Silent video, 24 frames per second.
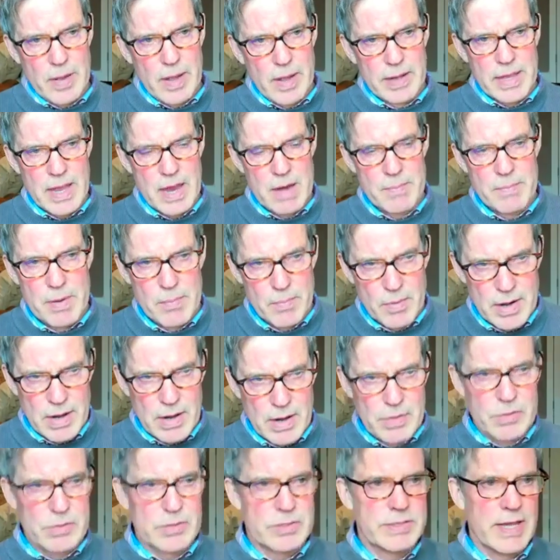I can't remember how
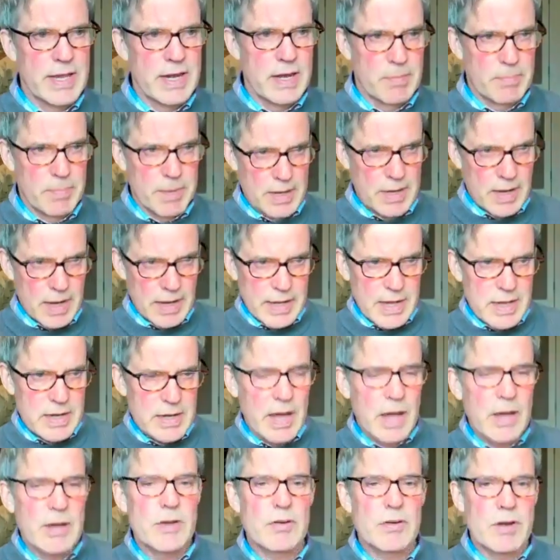you said it, but like an
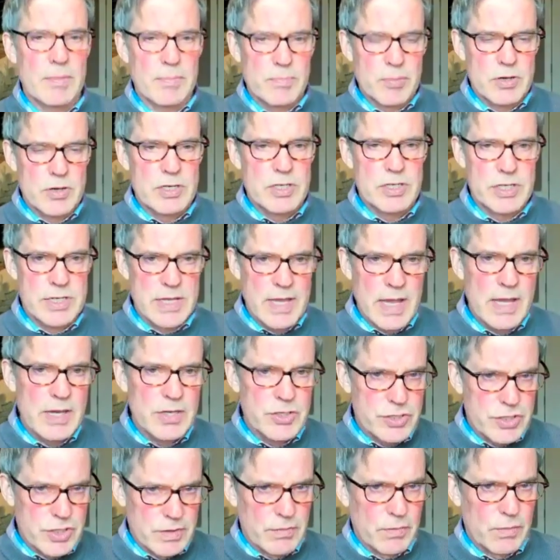
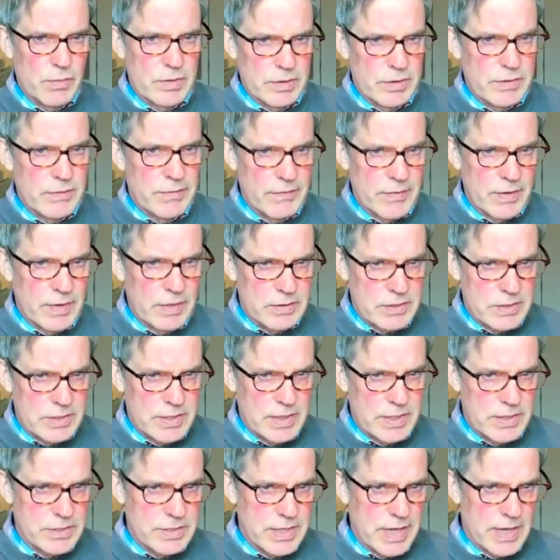underappreciation of what the felt
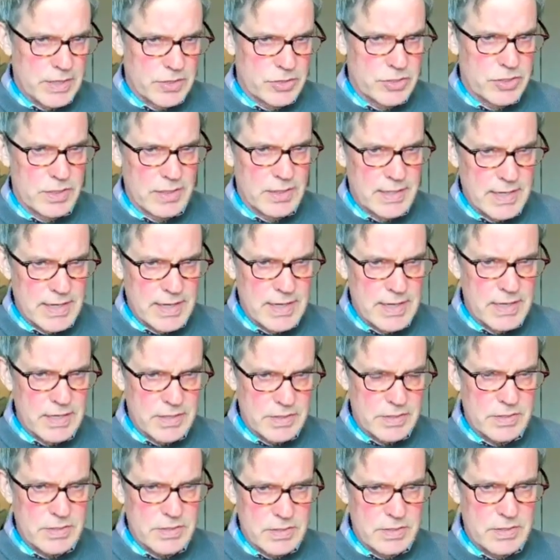sense actually
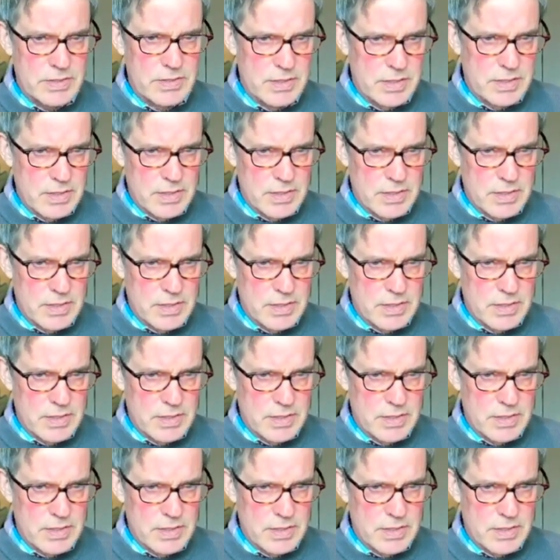is.